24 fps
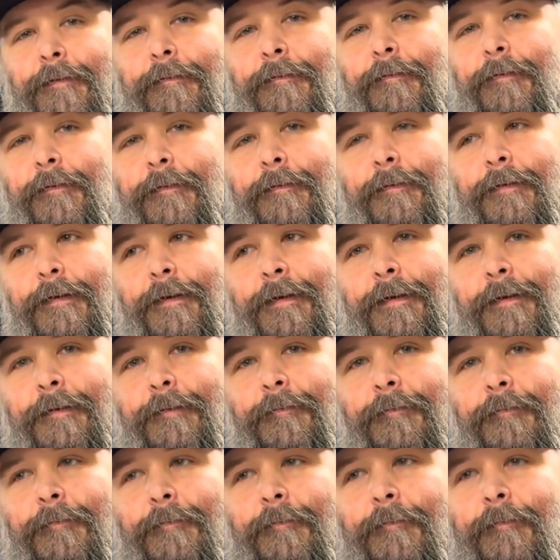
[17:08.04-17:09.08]
like,
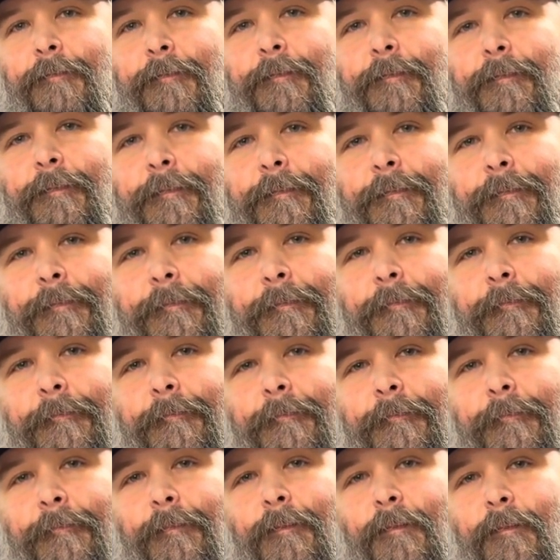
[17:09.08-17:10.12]
it's just,
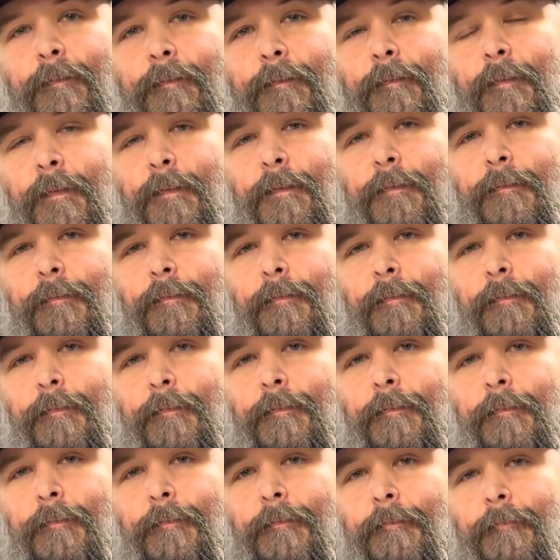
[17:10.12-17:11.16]
like
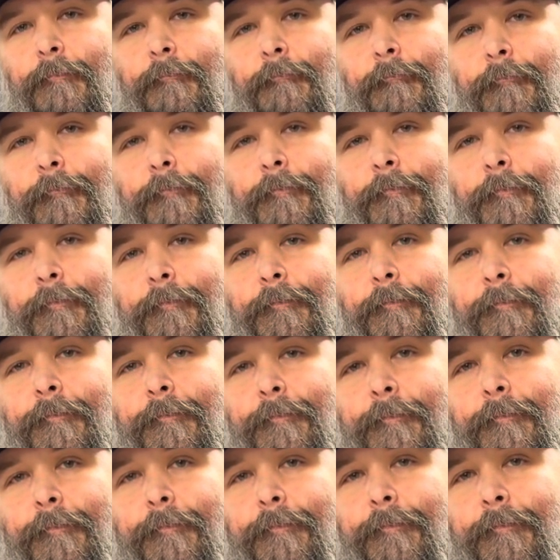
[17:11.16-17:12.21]
100 and
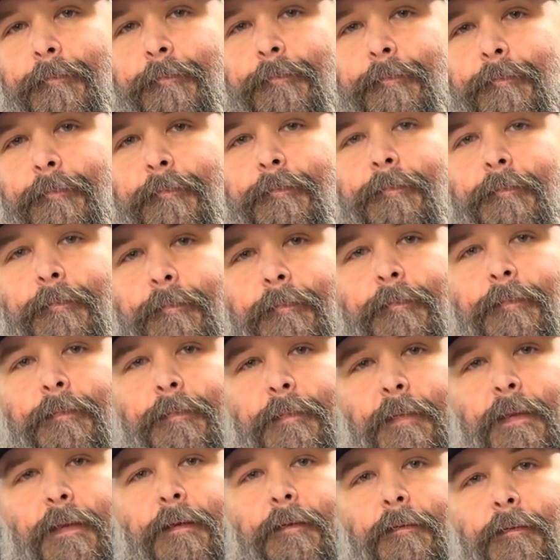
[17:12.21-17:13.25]
maybe 60 miles
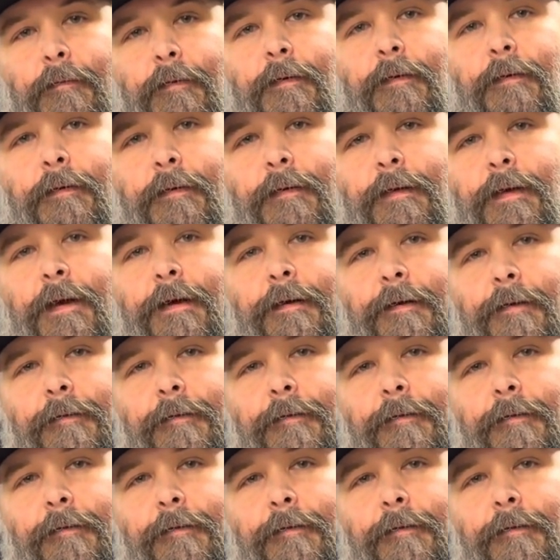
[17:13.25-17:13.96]
away from Dallas or something